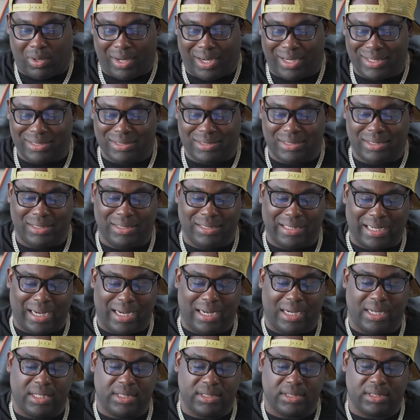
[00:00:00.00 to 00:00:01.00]
I see
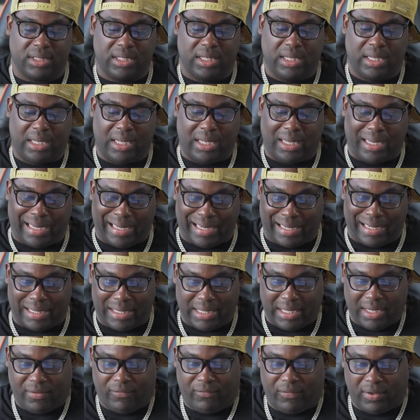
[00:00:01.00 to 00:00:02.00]
guys in
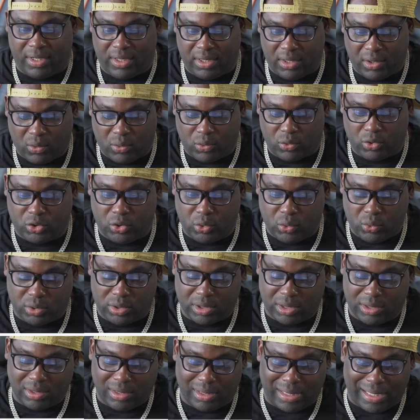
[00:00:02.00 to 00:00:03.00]
their videos
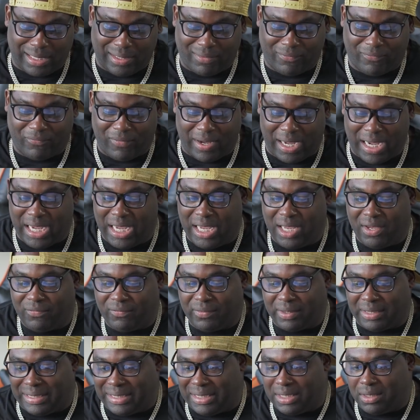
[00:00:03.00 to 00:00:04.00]
using like 5
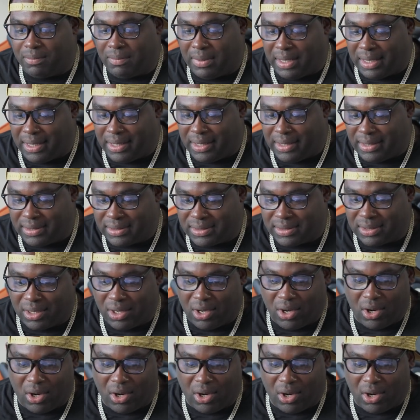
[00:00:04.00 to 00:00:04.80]
EMAs,